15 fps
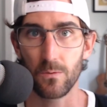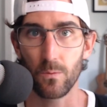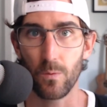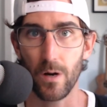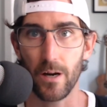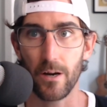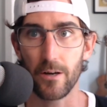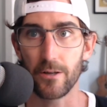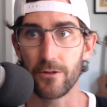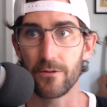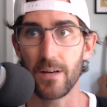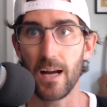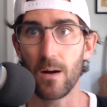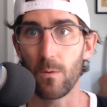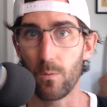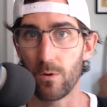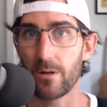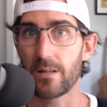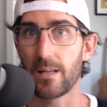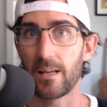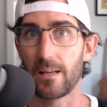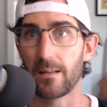where you're not
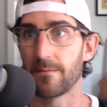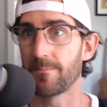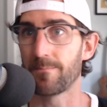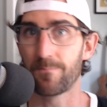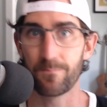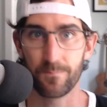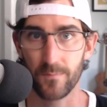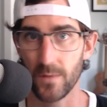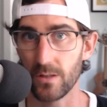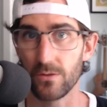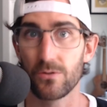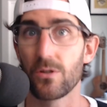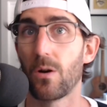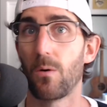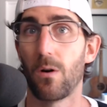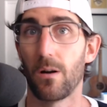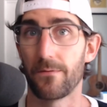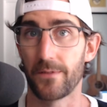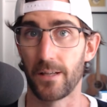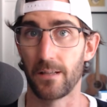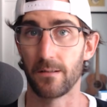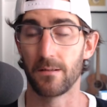working so
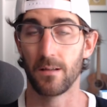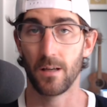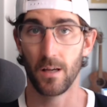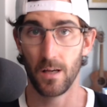often.